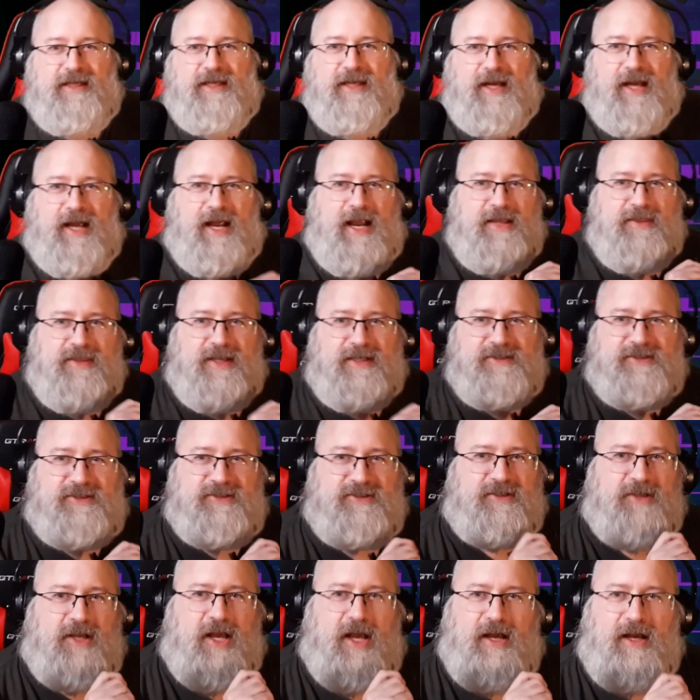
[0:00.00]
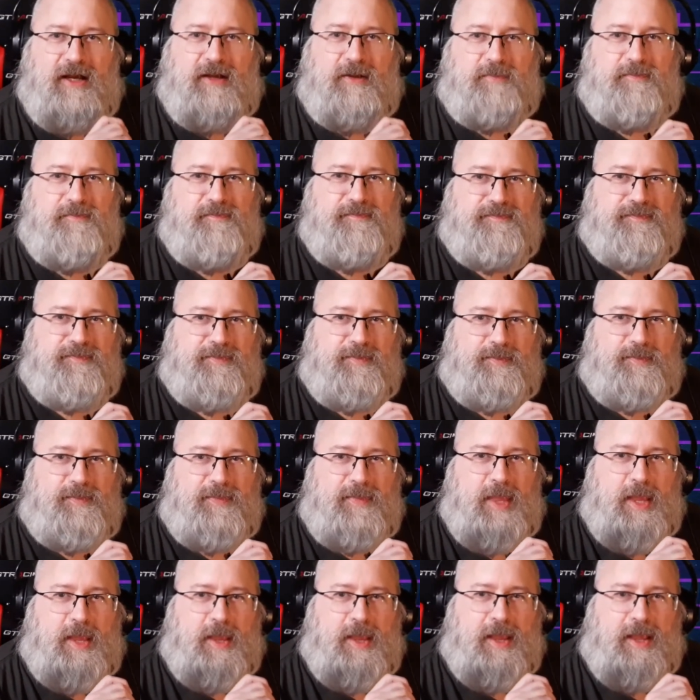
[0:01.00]
And that's, I
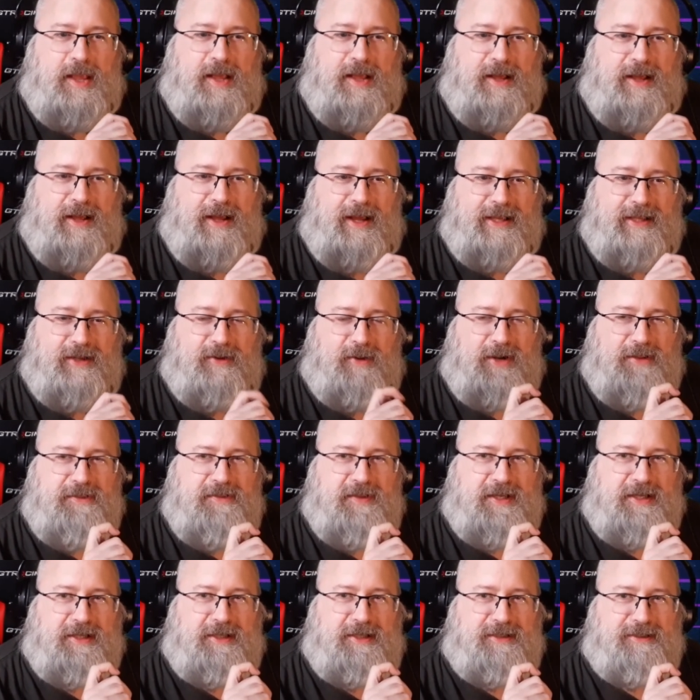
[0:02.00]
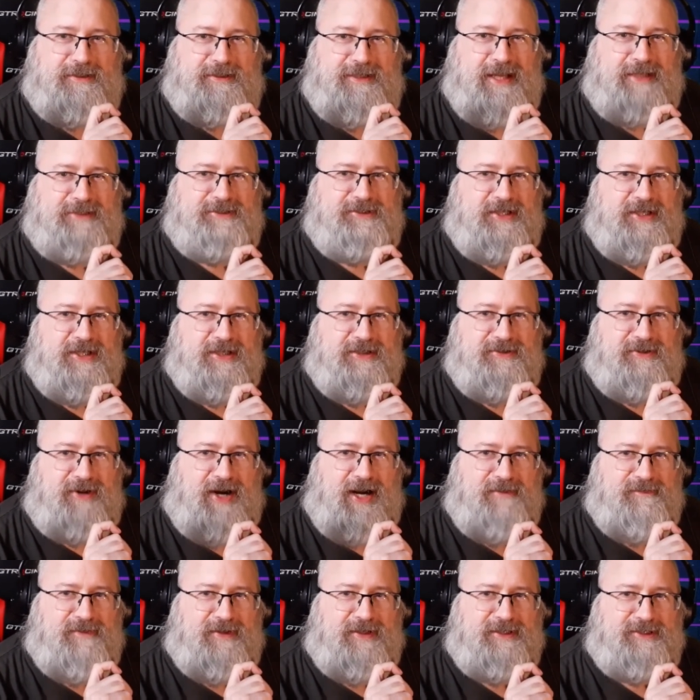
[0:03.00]
think texting and
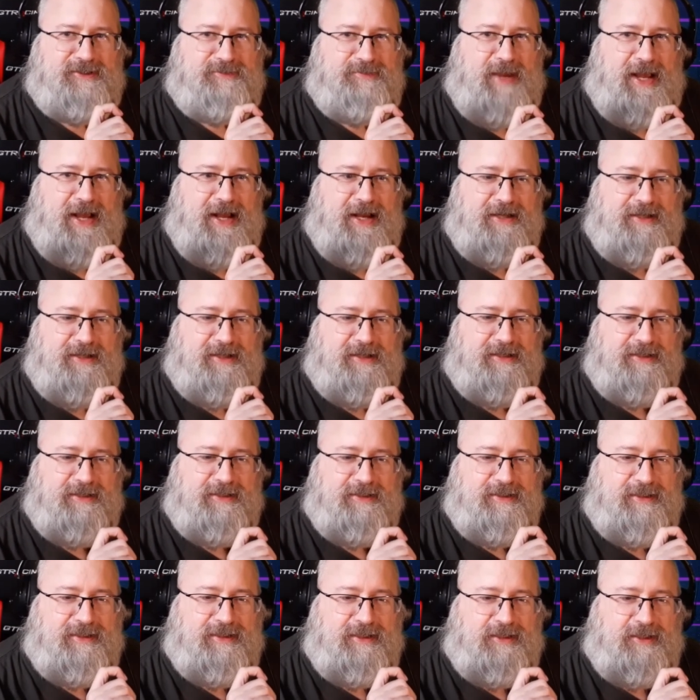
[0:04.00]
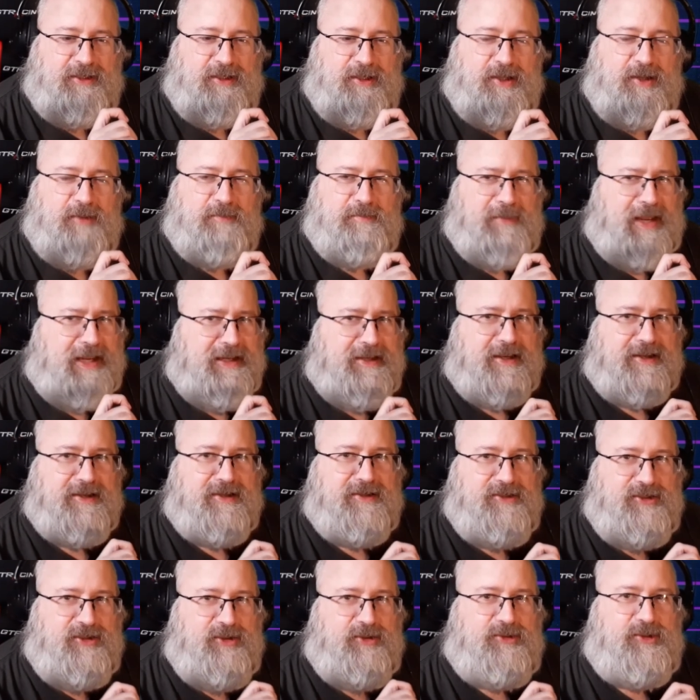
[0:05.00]
driving is bad. Making a
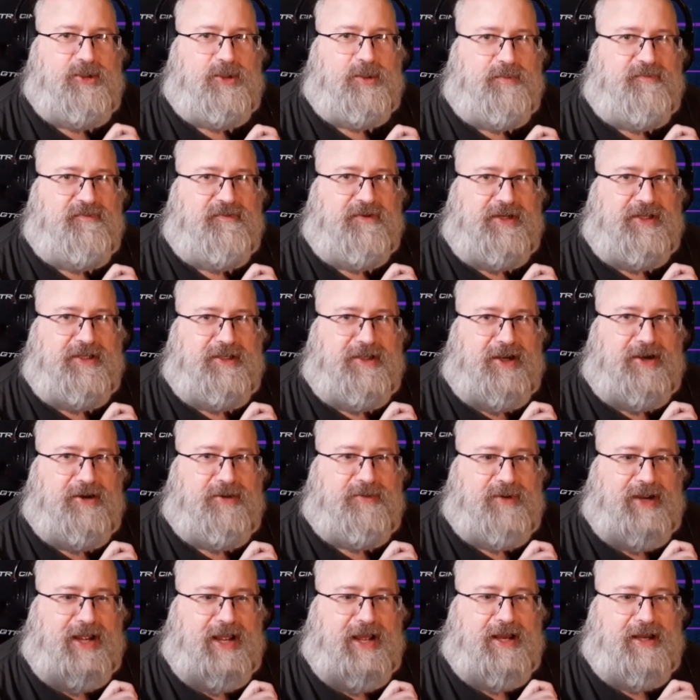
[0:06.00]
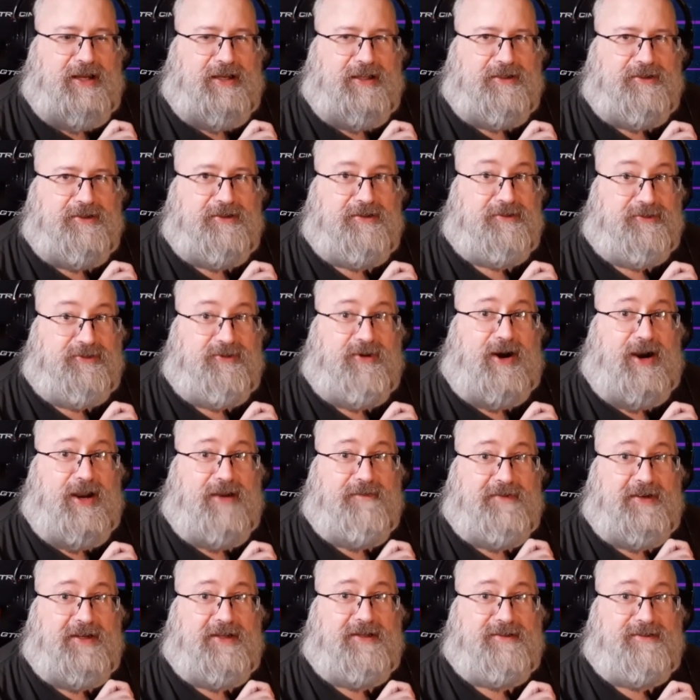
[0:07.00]
YouTube video and
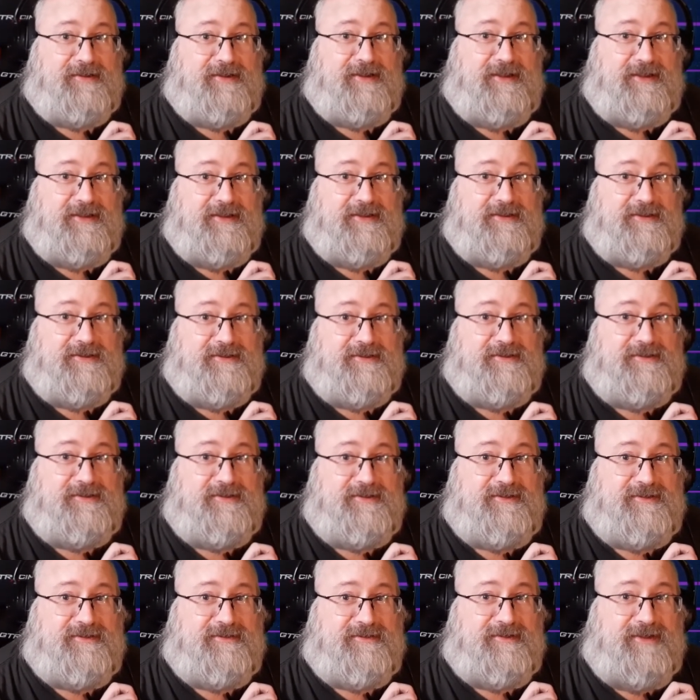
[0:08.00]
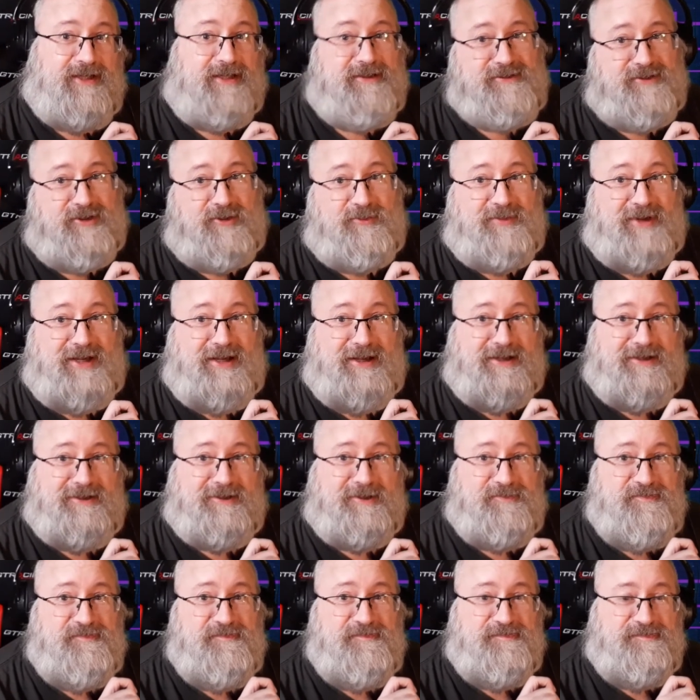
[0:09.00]
driving is also bad.
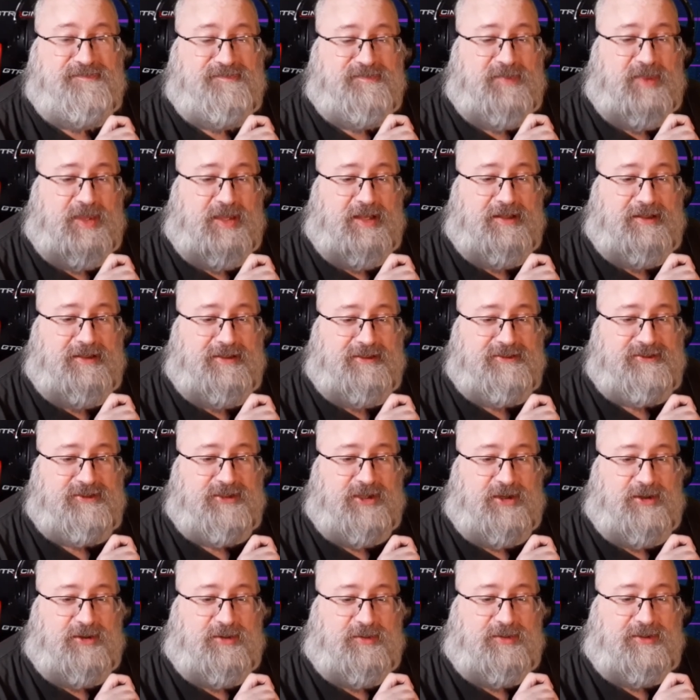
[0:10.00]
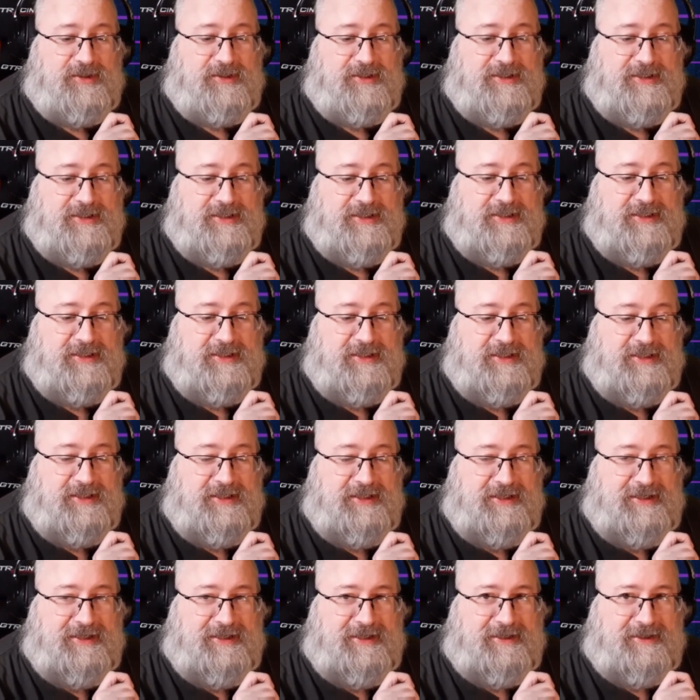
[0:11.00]
So,
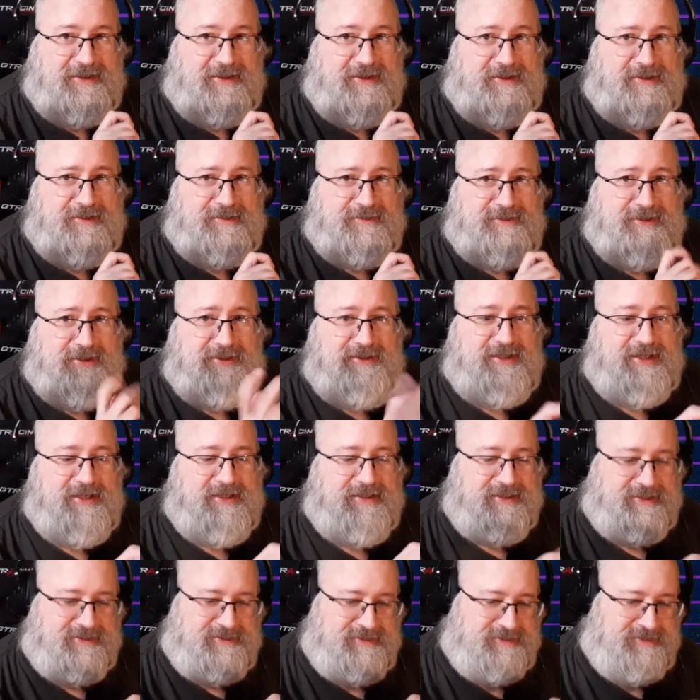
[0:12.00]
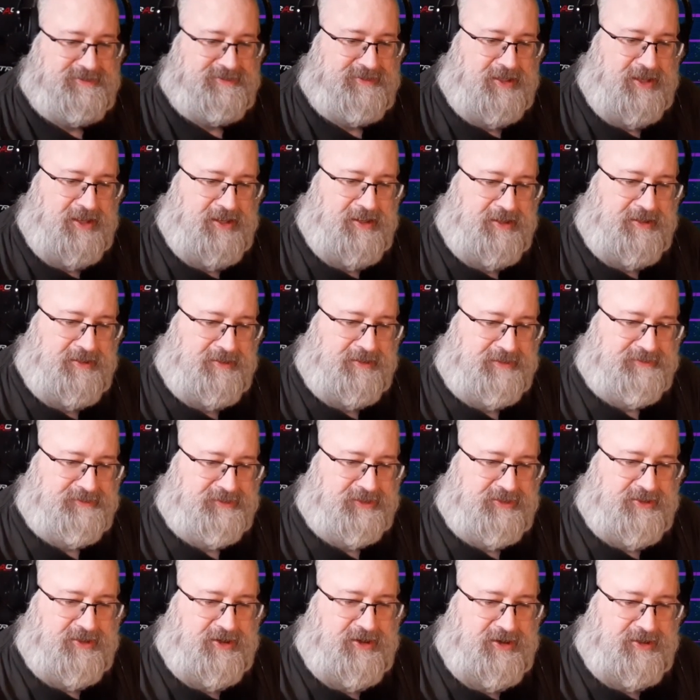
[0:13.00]
good thing this is a
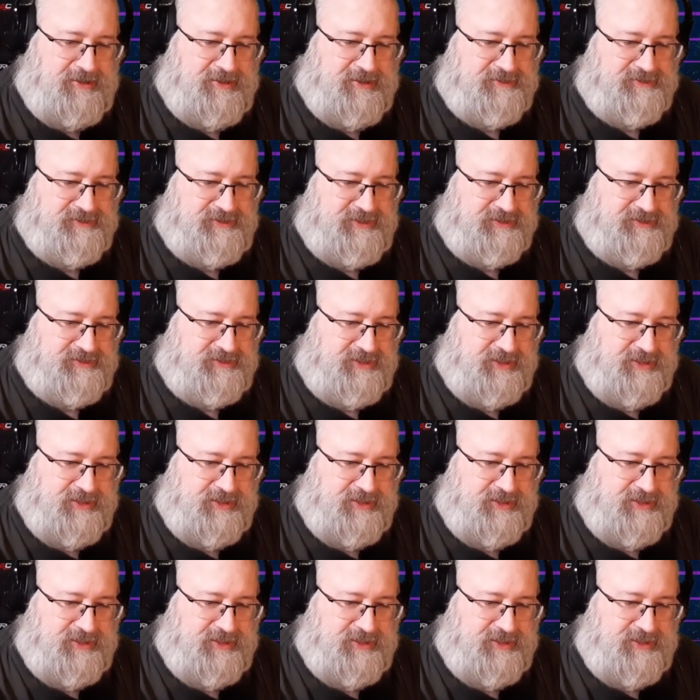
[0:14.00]
car consisting